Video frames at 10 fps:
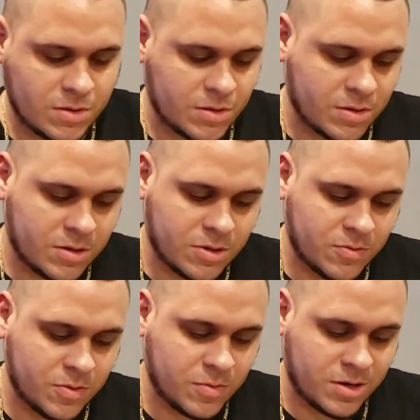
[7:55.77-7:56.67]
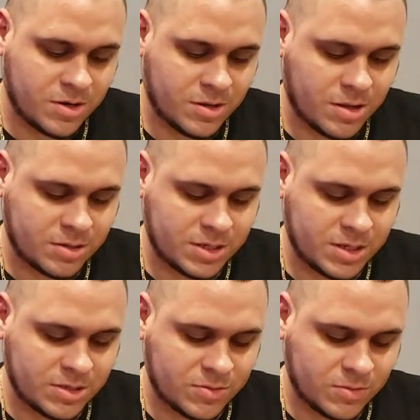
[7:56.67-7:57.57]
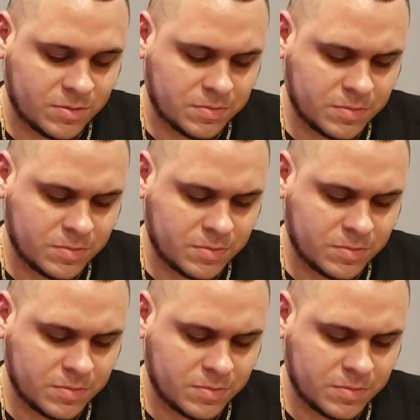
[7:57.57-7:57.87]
Uh-oh, we might have lost this one.